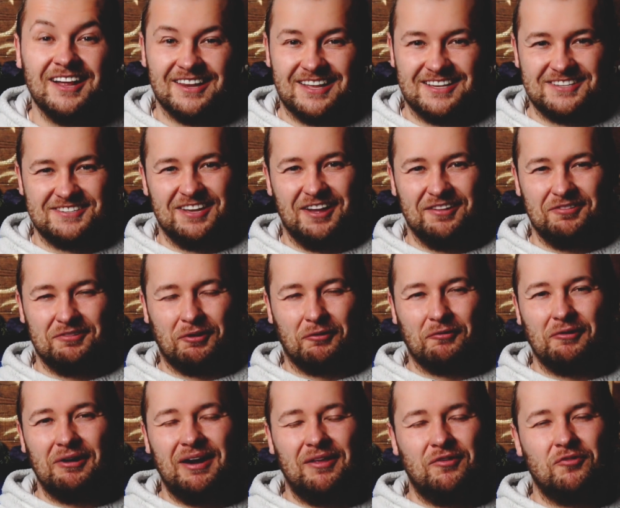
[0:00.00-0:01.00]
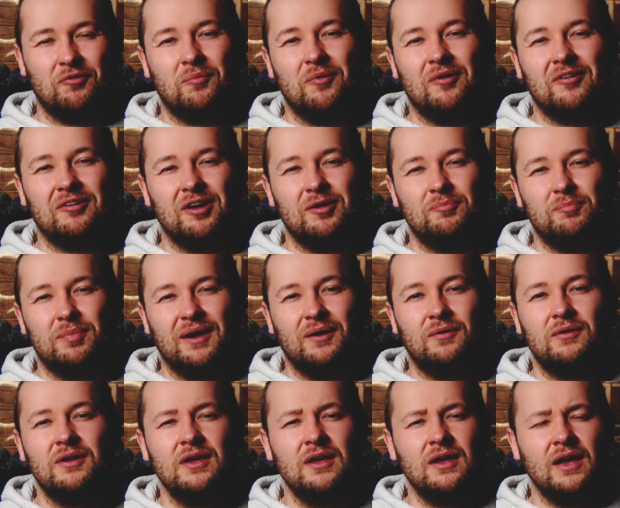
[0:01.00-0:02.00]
There's nothing really to worry about.